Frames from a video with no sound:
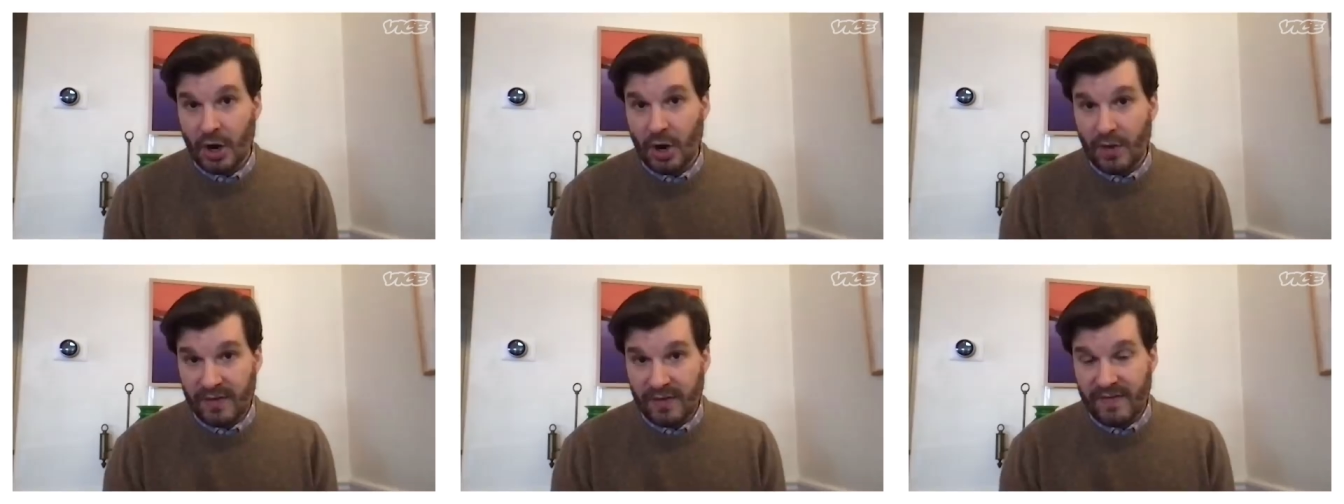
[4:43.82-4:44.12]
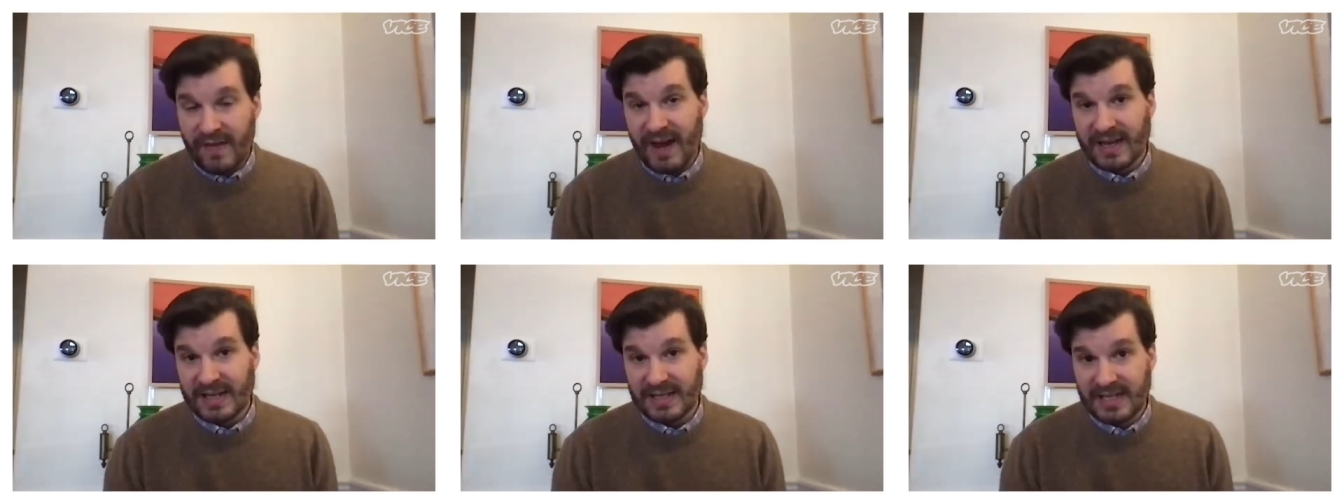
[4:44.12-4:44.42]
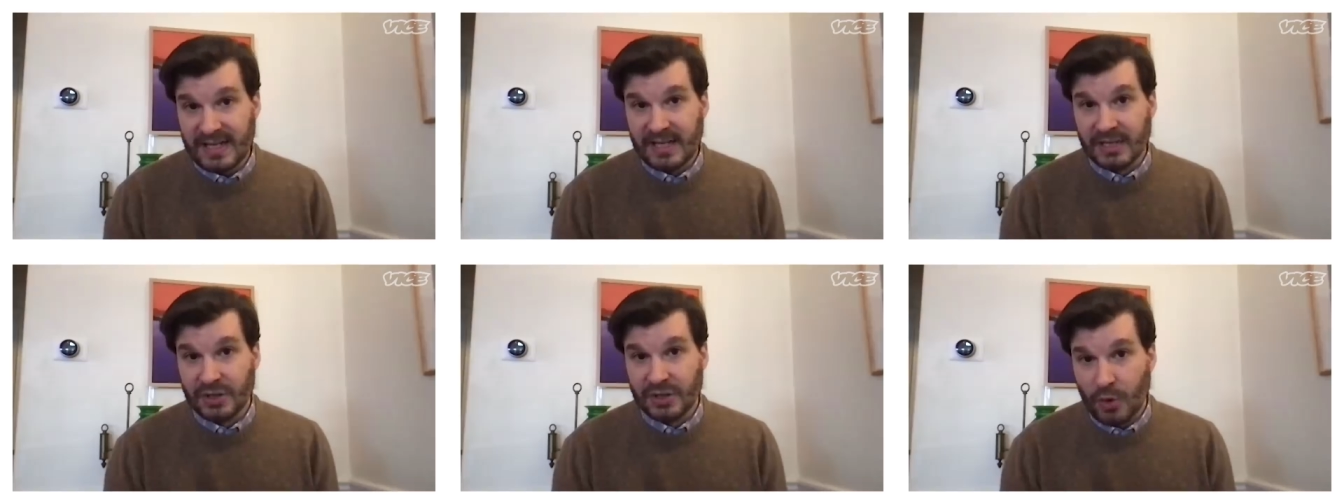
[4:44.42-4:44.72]
COVID
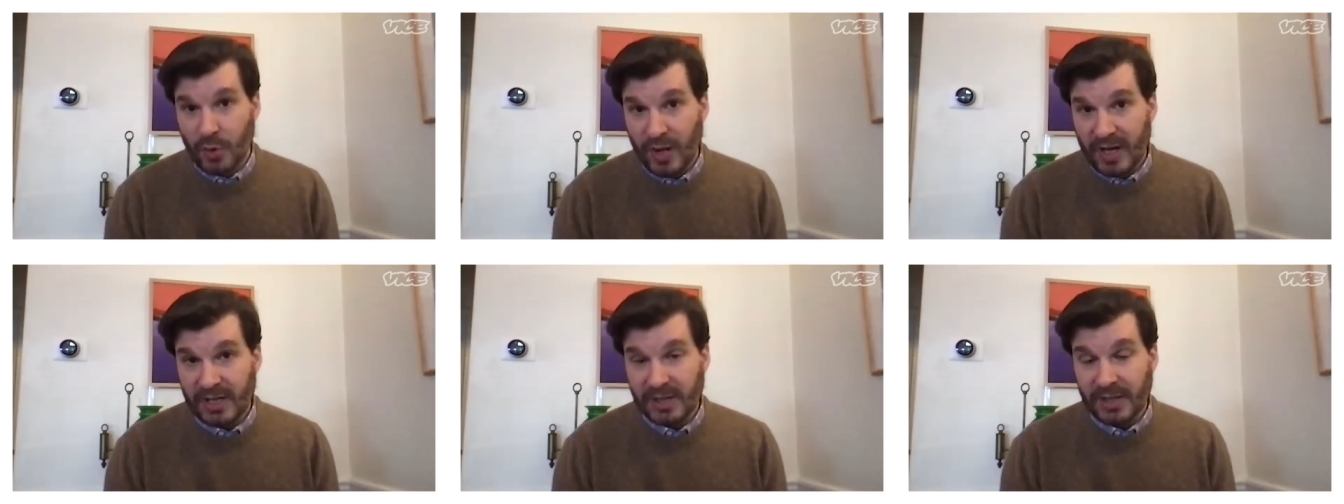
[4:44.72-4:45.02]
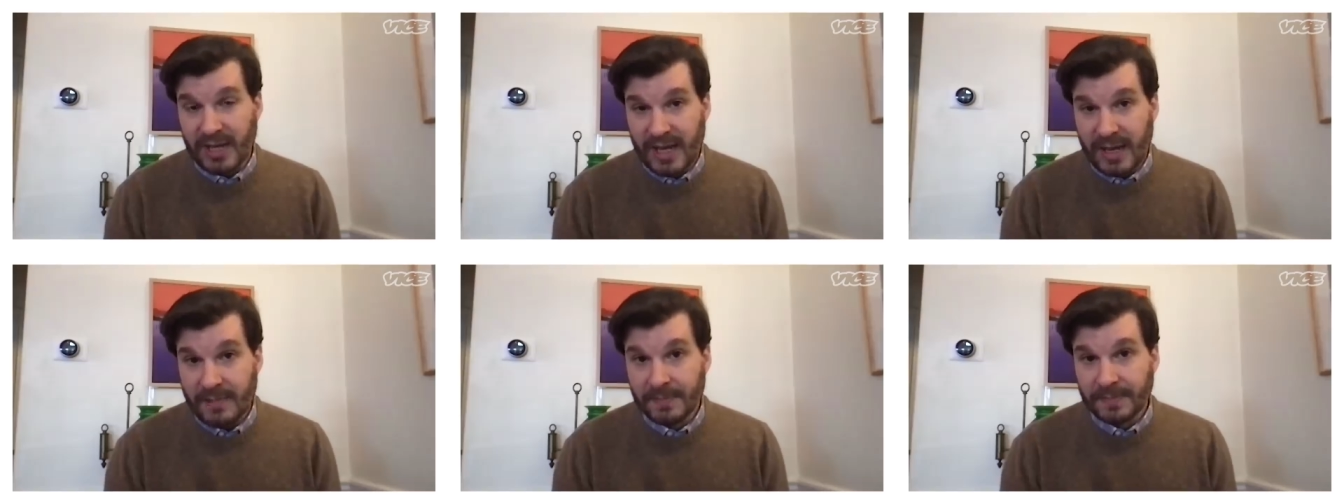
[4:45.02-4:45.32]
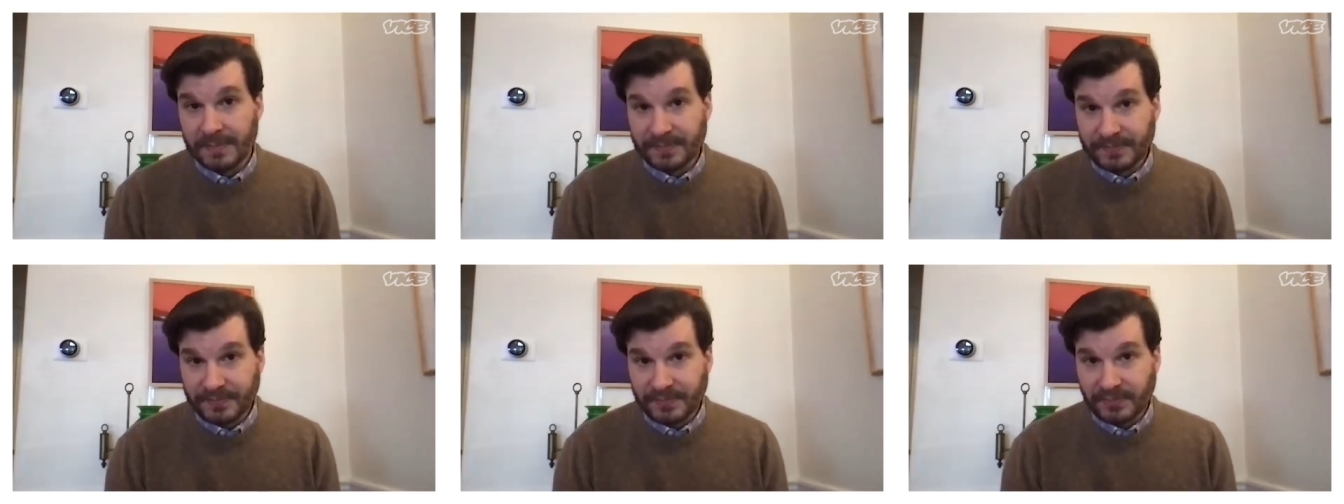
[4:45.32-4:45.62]
vaccines quickly,
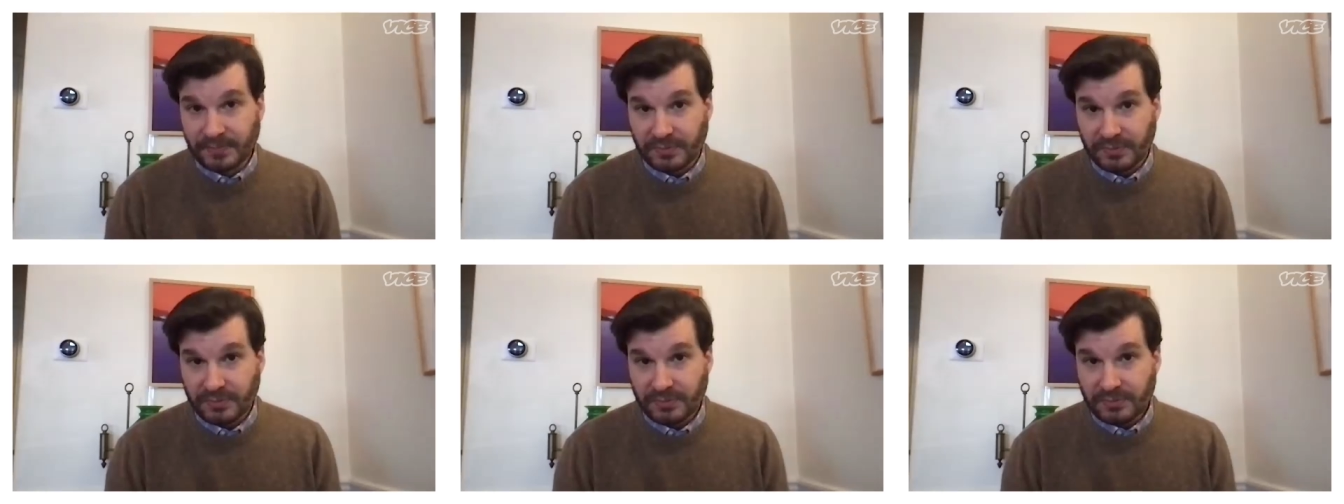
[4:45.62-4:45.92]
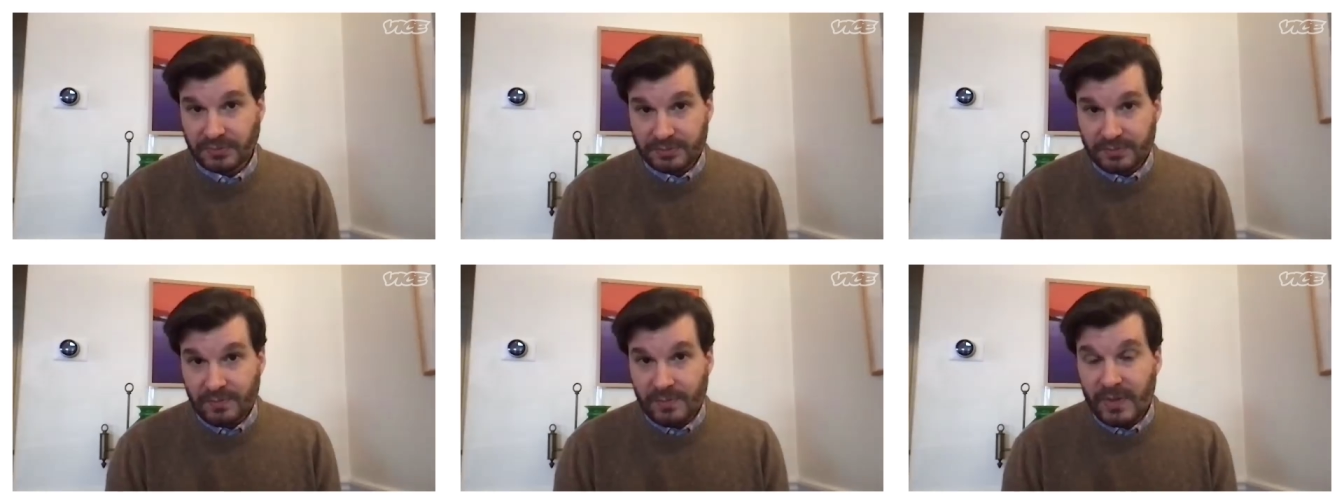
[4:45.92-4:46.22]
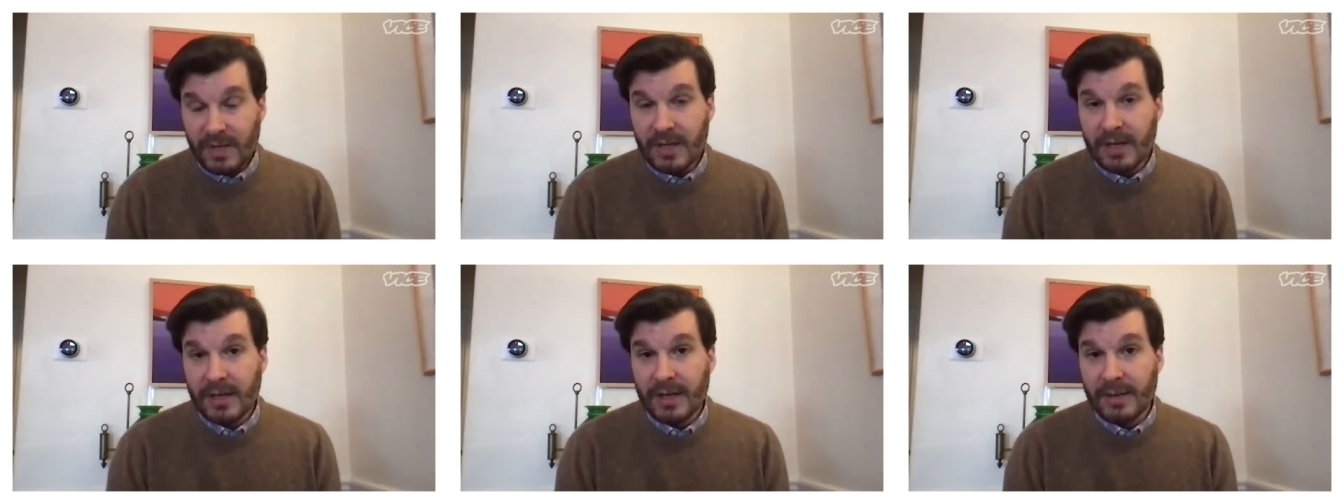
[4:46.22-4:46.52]

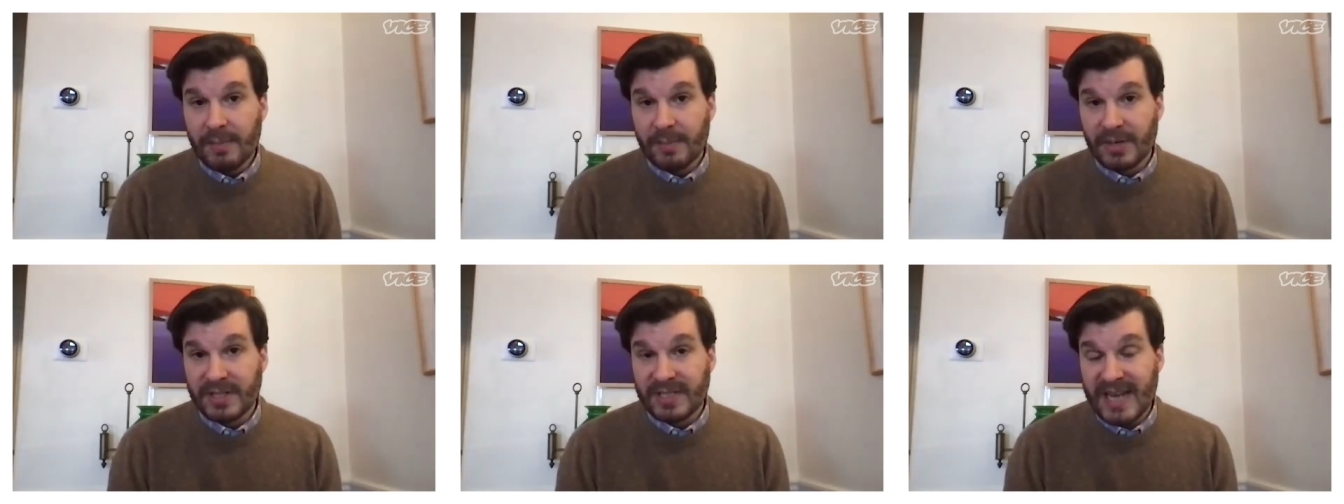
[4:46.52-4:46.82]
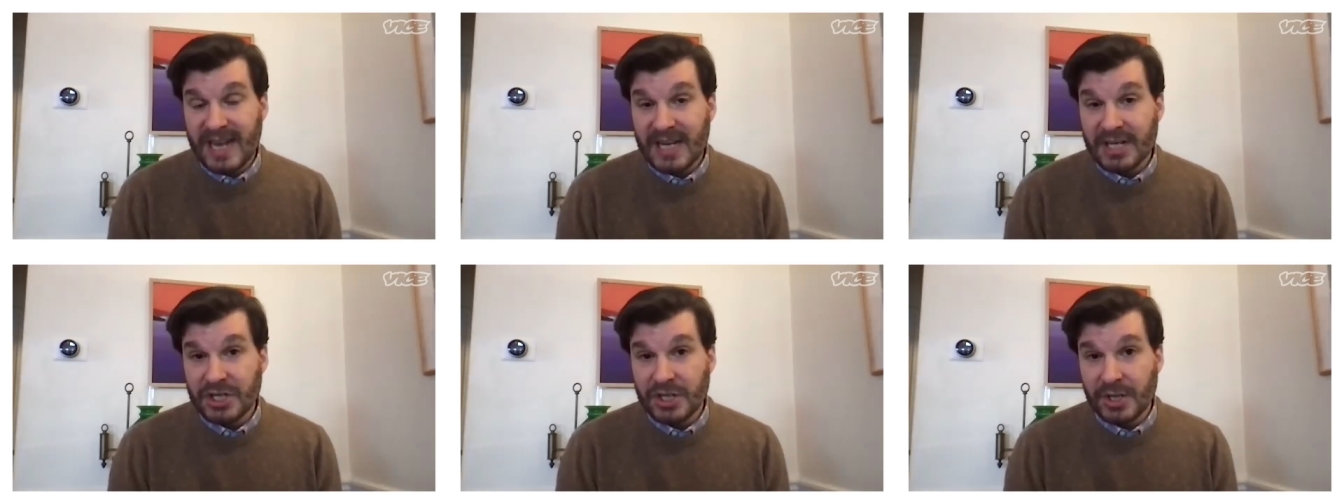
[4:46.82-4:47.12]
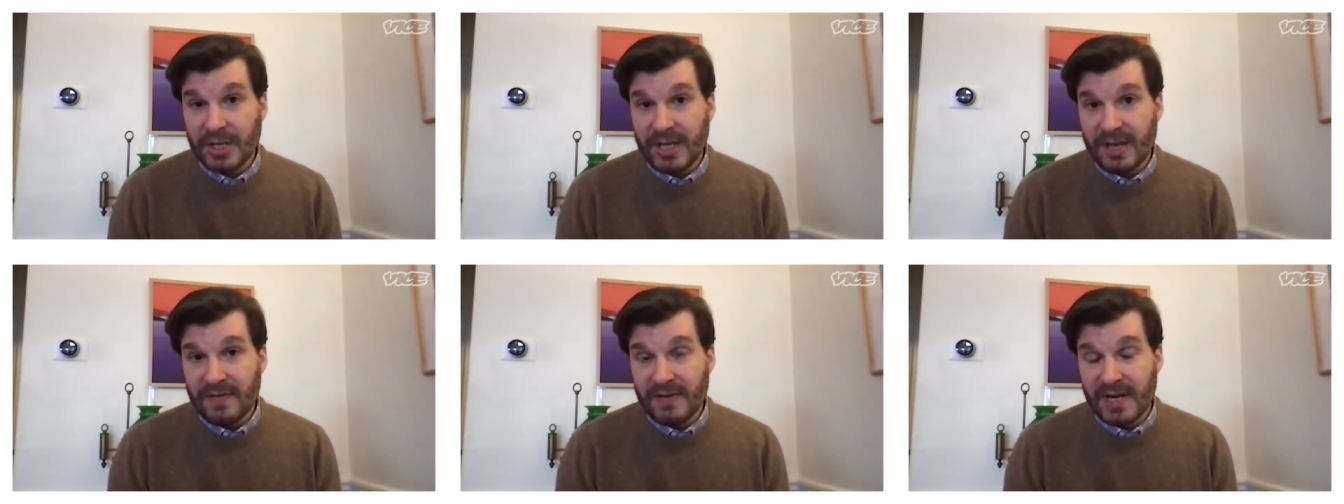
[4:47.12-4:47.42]

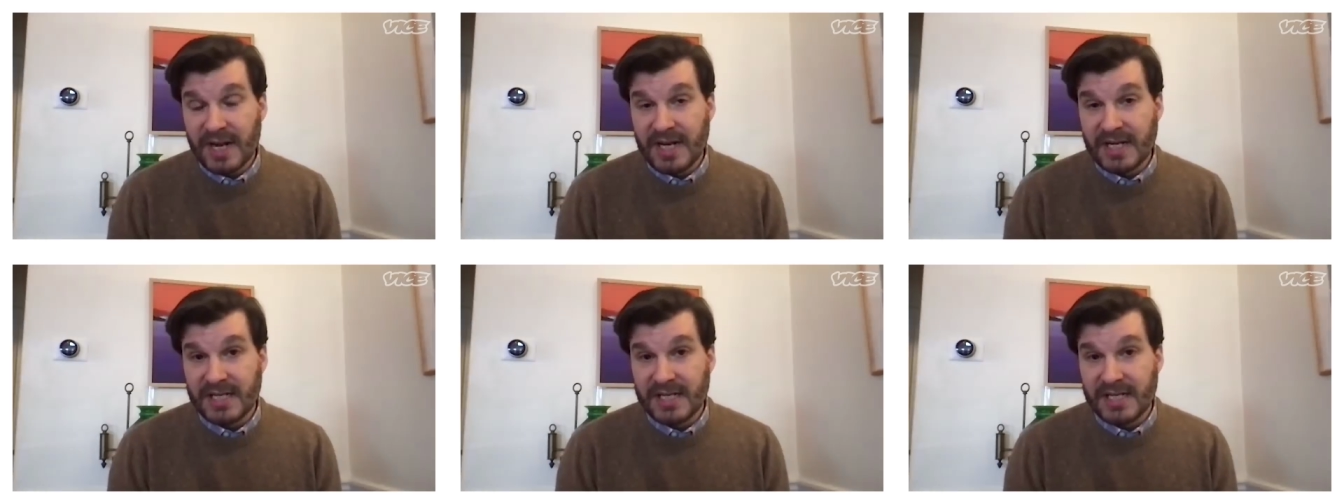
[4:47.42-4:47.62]
potentially even